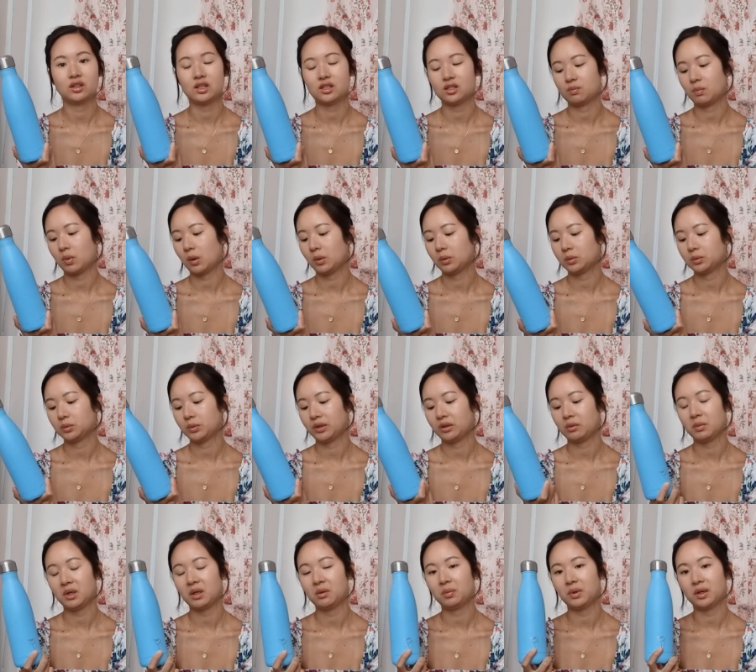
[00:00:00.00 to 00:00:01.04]
this bottle with
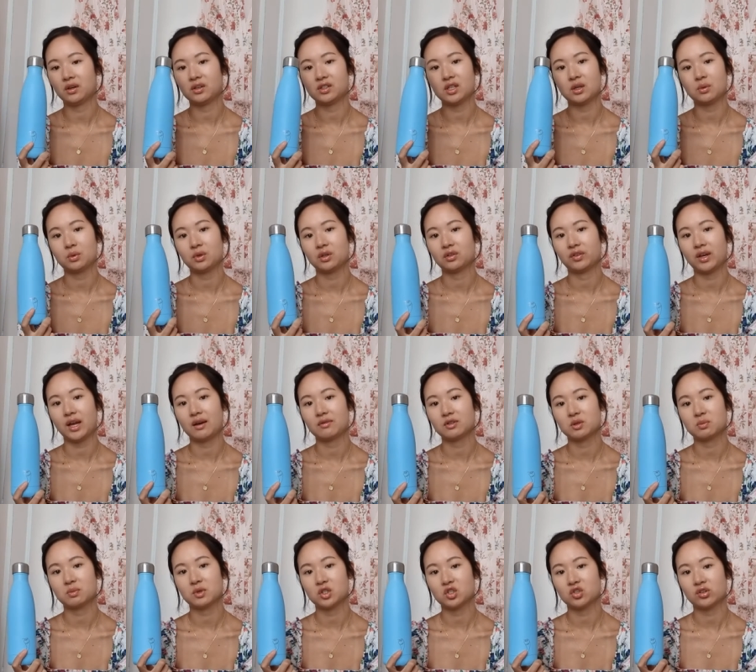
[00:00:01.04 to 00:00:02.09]
me because it would have
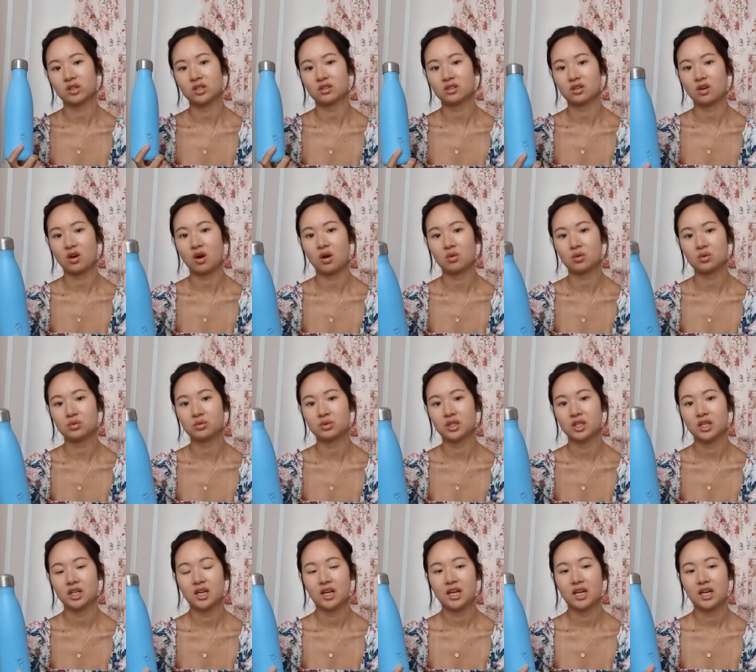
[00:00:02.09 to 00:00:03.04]
kept my drinks cold